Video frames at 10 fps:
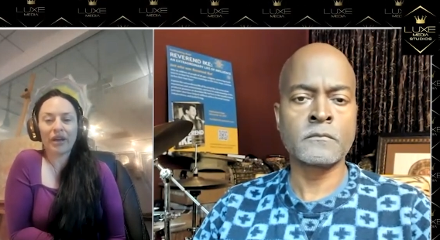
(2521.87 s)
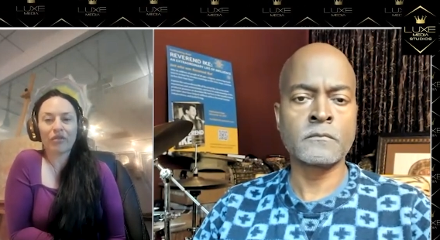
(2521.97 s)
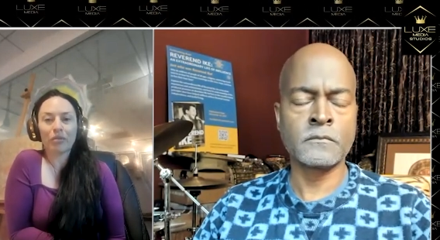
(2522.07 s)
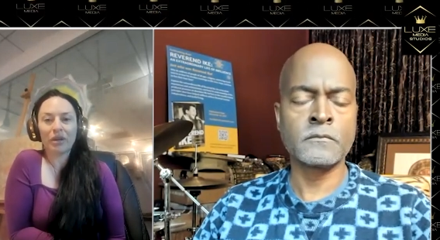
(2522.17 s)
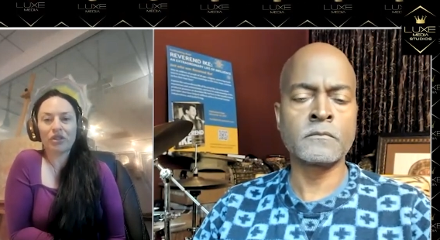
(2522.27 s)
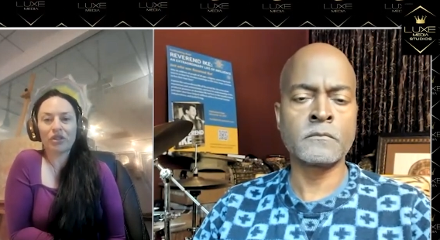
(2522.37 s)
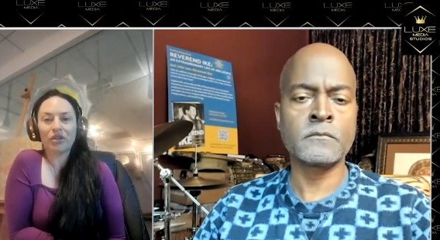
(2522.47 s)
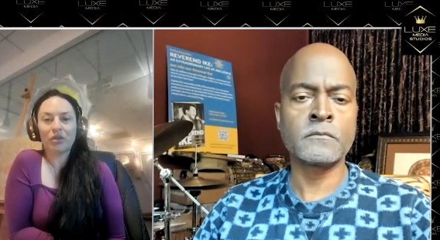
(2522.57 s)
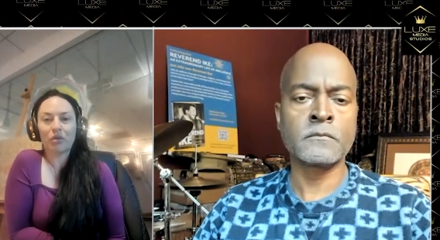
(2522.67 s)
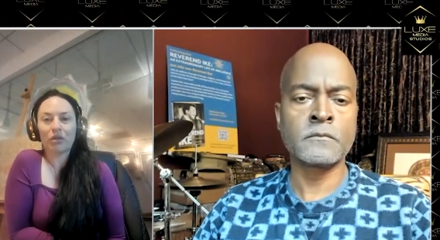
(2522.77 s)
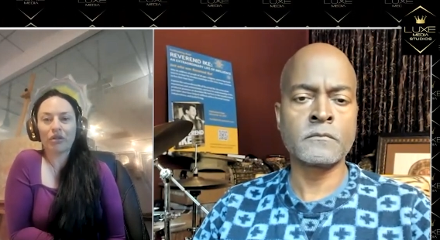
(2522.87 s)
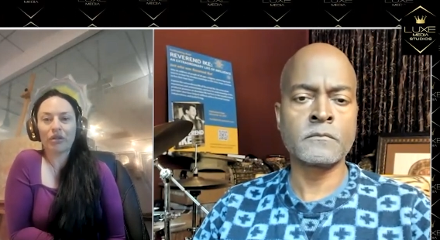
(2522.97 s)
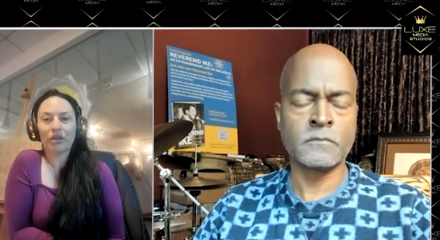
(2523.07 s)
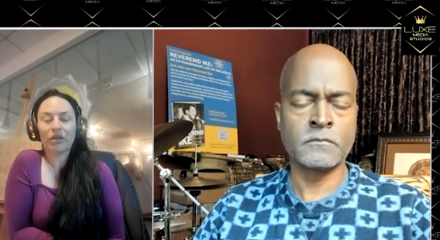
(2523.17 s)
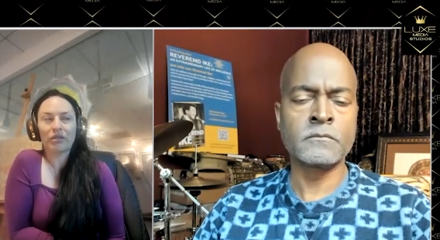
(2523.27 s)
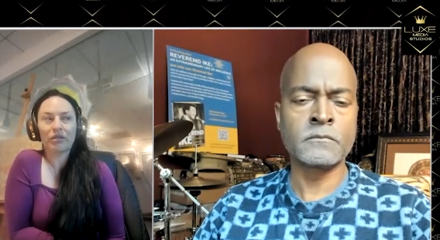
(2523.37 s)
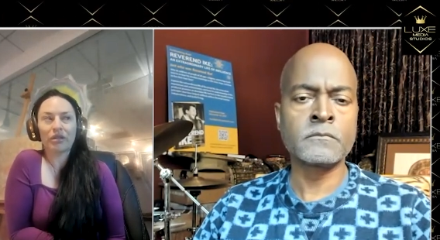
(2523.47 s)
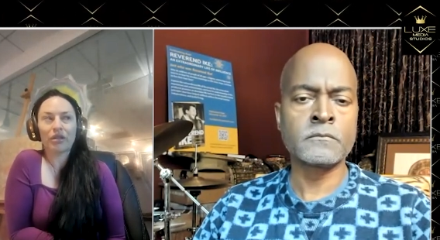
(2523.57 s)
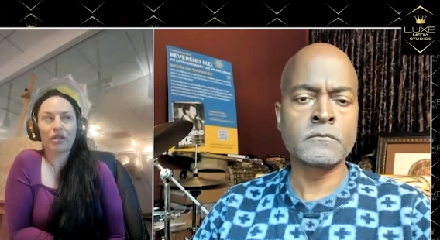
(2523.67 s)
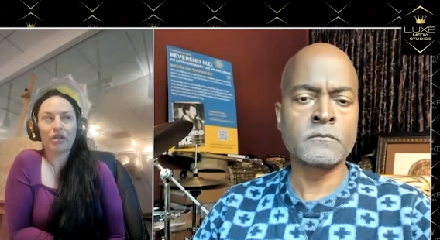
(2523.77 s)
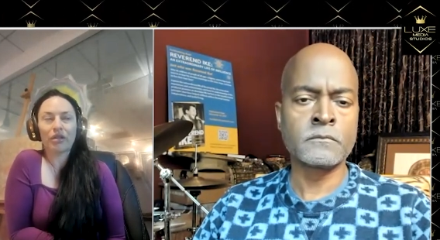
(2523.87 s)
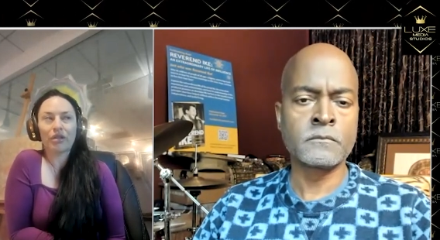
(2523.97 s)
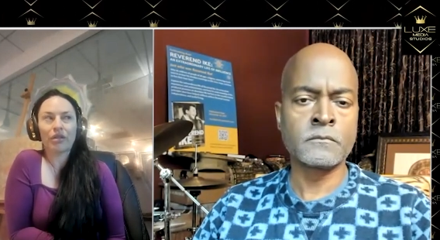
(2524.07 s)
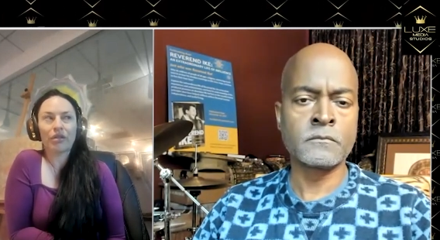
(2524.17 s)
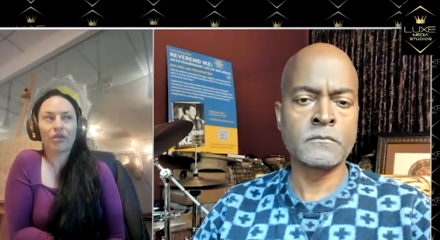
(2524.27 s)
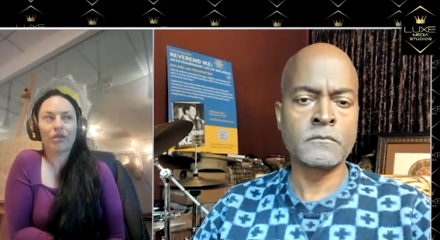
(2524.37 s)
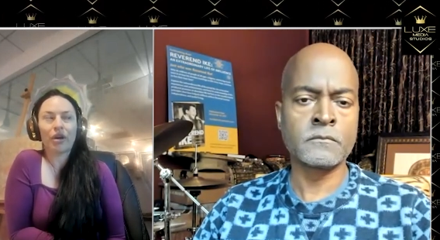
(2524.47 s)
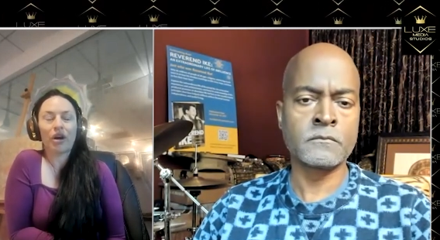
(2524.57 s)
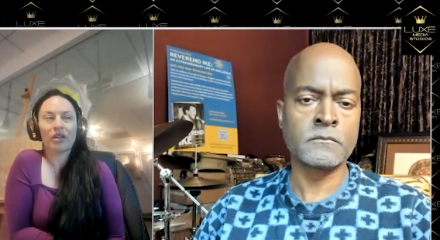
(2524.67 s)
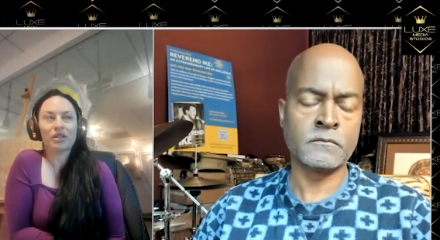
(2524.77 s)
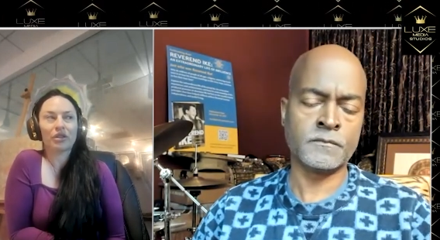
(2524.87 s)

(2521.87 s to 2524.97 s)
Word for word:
Speaker 1: information or uh, thoughts